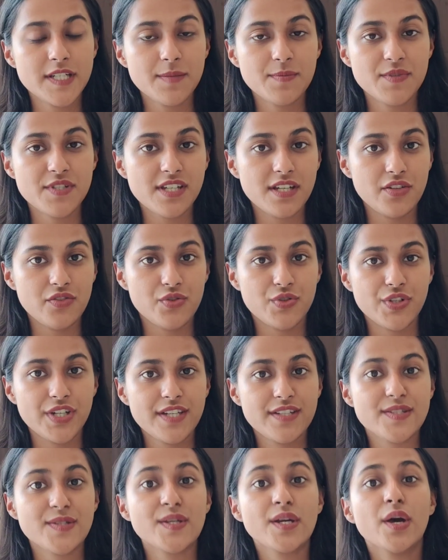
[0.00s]
tips and
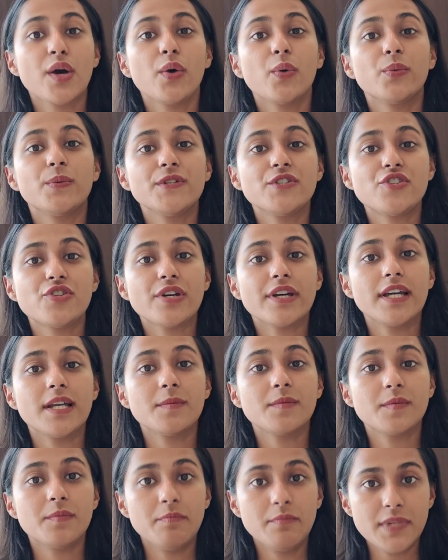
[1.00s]
tricks which
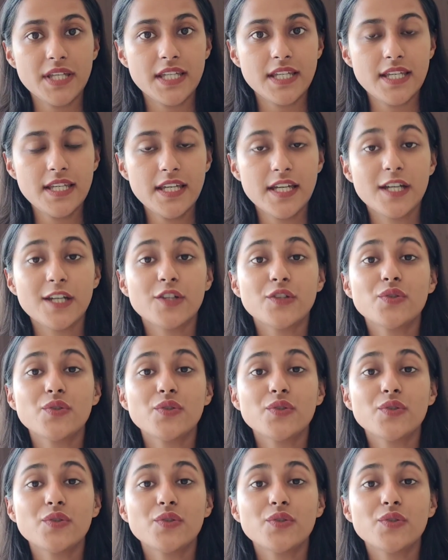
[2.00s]
helped me